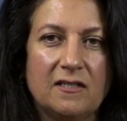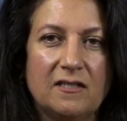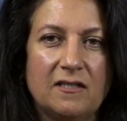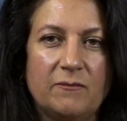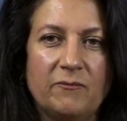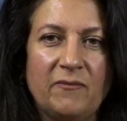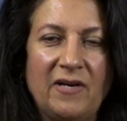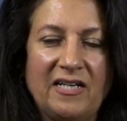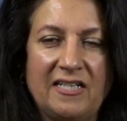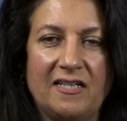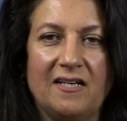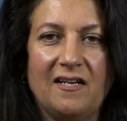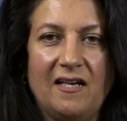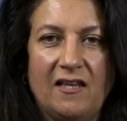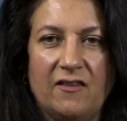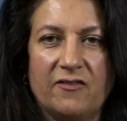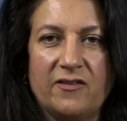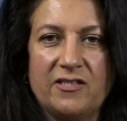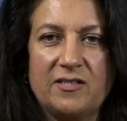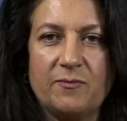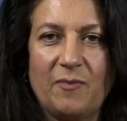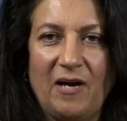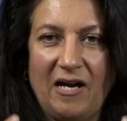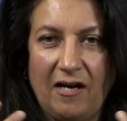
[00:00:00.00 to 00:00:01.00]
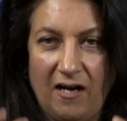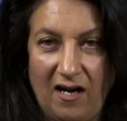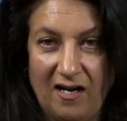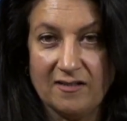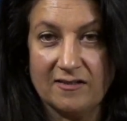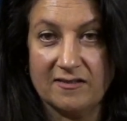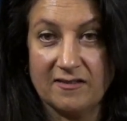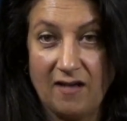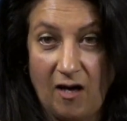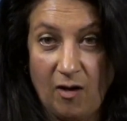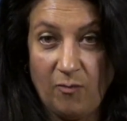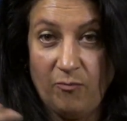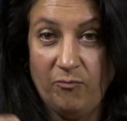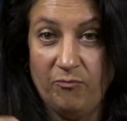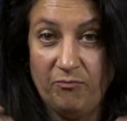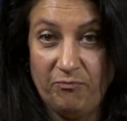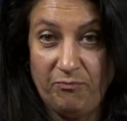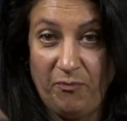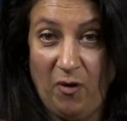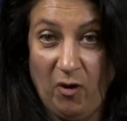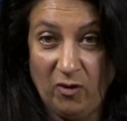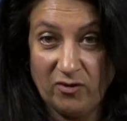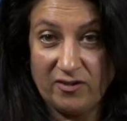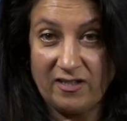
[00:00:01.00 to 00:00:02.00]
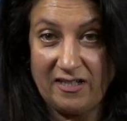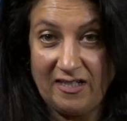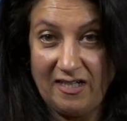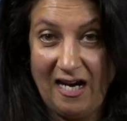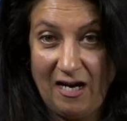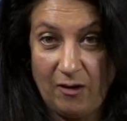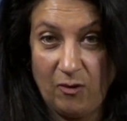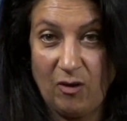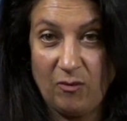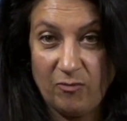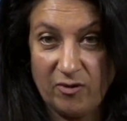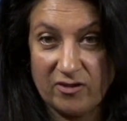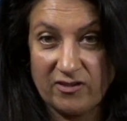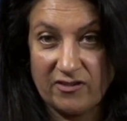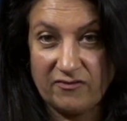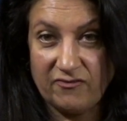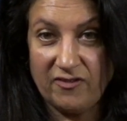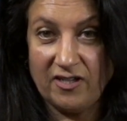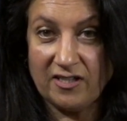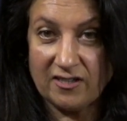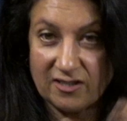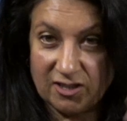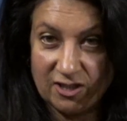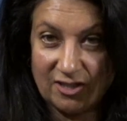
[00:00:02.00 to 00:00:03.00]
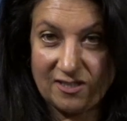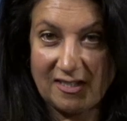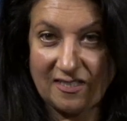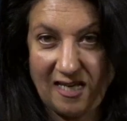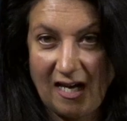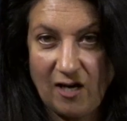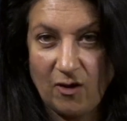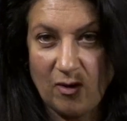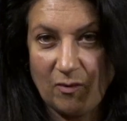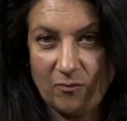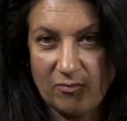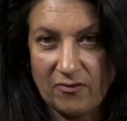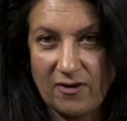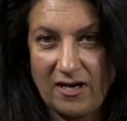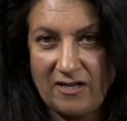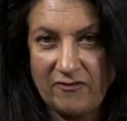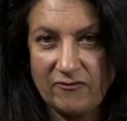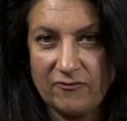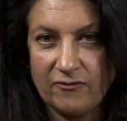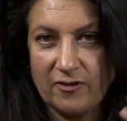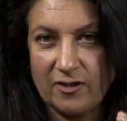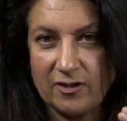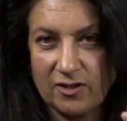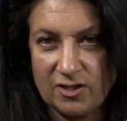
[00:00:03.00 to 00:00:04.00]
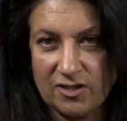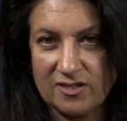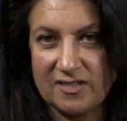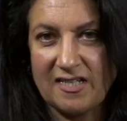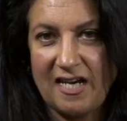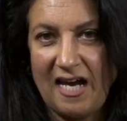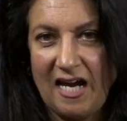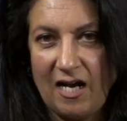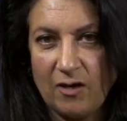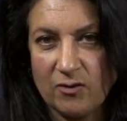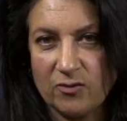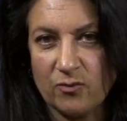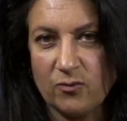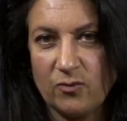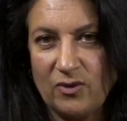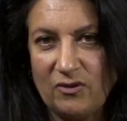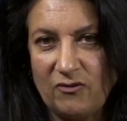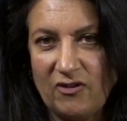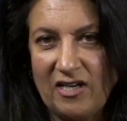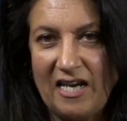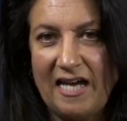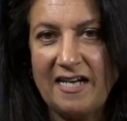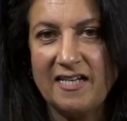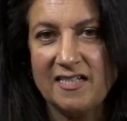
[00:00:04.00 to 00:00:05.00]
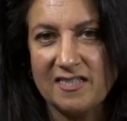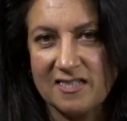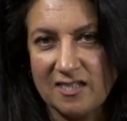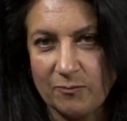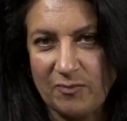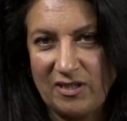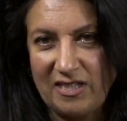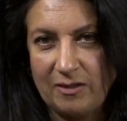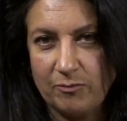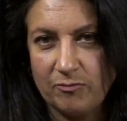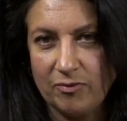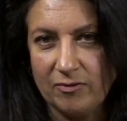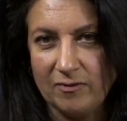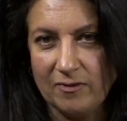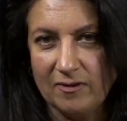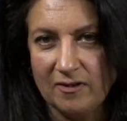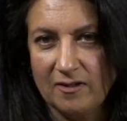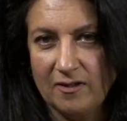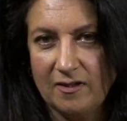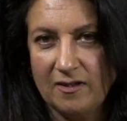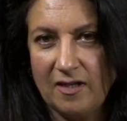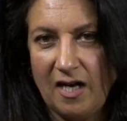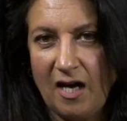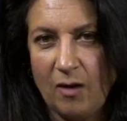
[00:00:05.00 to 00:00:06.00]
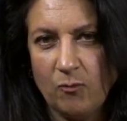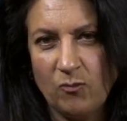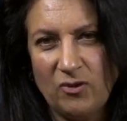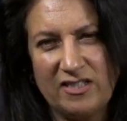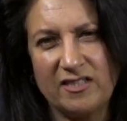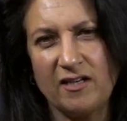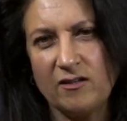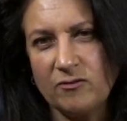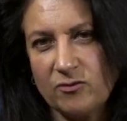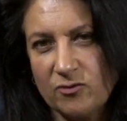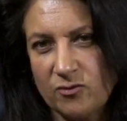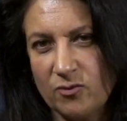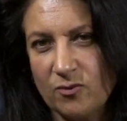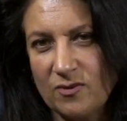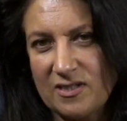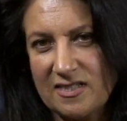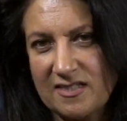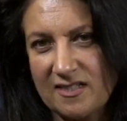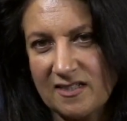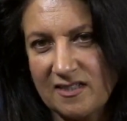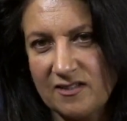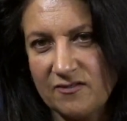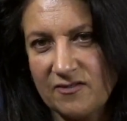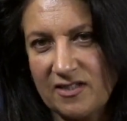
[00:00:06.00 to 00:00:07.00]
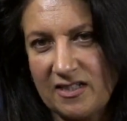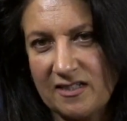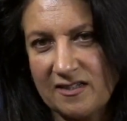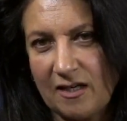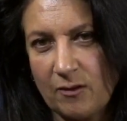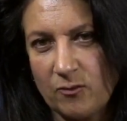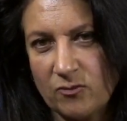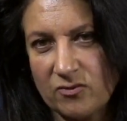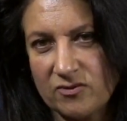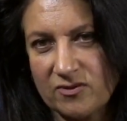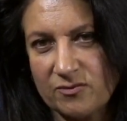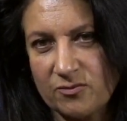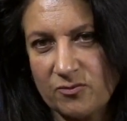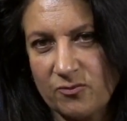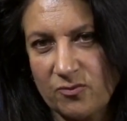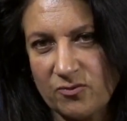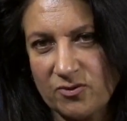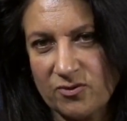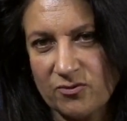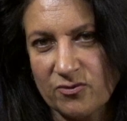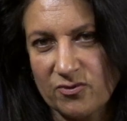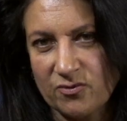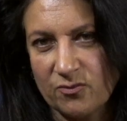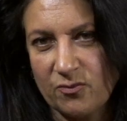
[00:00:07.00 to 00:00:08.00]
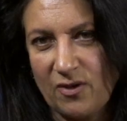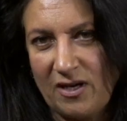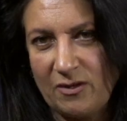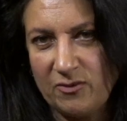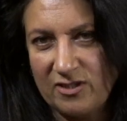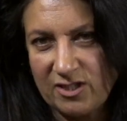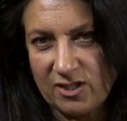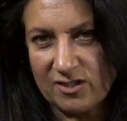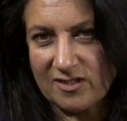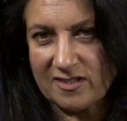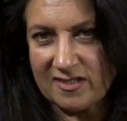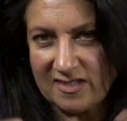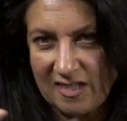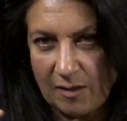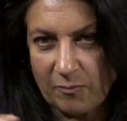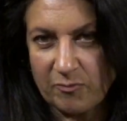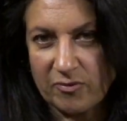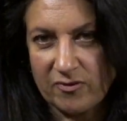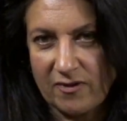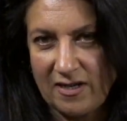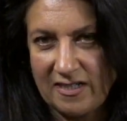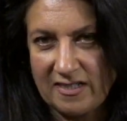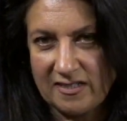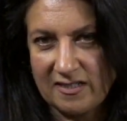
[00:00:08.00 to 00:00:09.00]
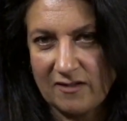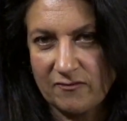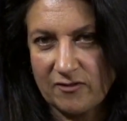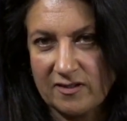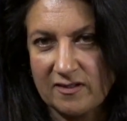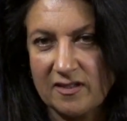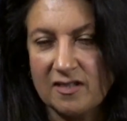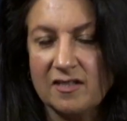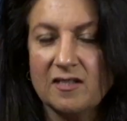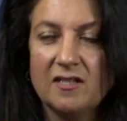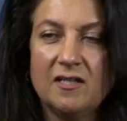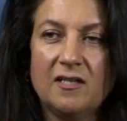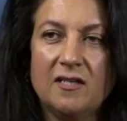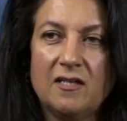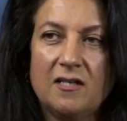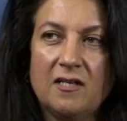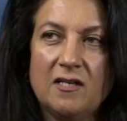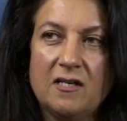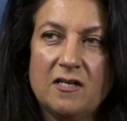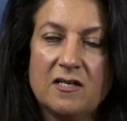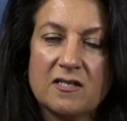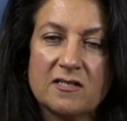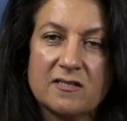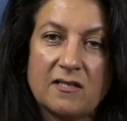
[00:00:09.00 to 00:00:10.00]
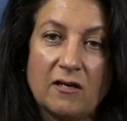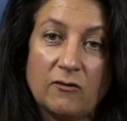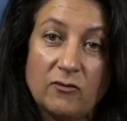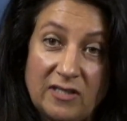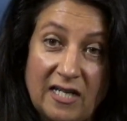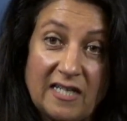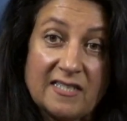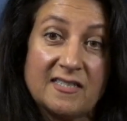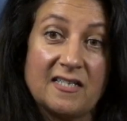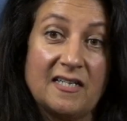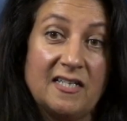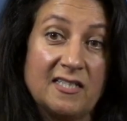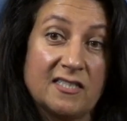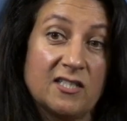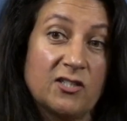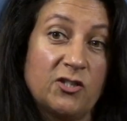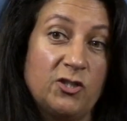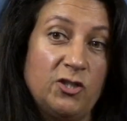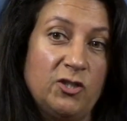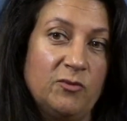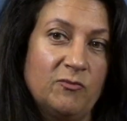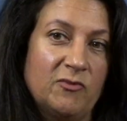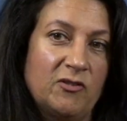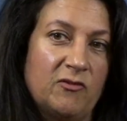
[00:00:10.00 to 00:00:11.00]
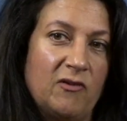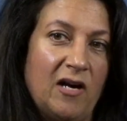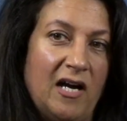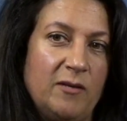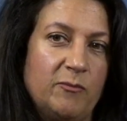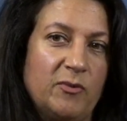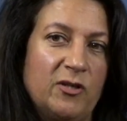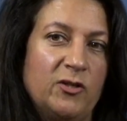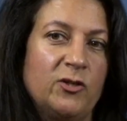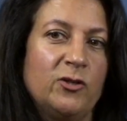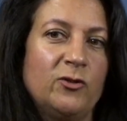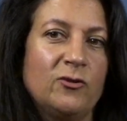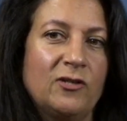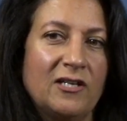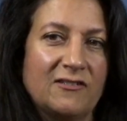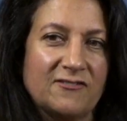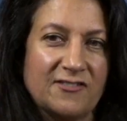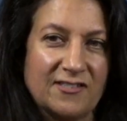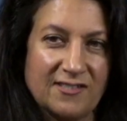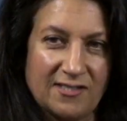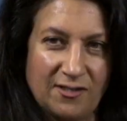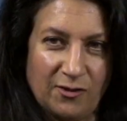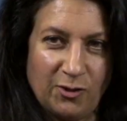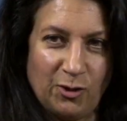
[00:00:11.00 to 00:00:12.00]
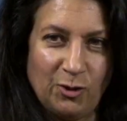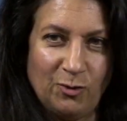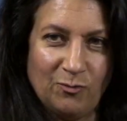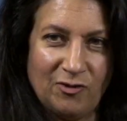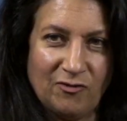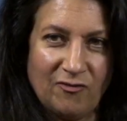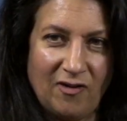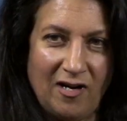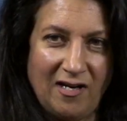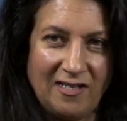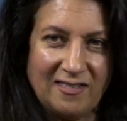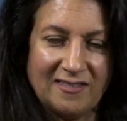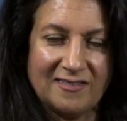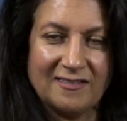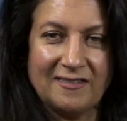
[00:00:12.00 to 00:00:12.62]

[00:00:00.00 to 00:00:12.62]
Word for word: mental health is about us, our body, how our body functions, how our brain functions, and how we relate to people. And we don't always think of it in that sort of way. We just separate everything. So yes, it is a human right, but who gives us this human right?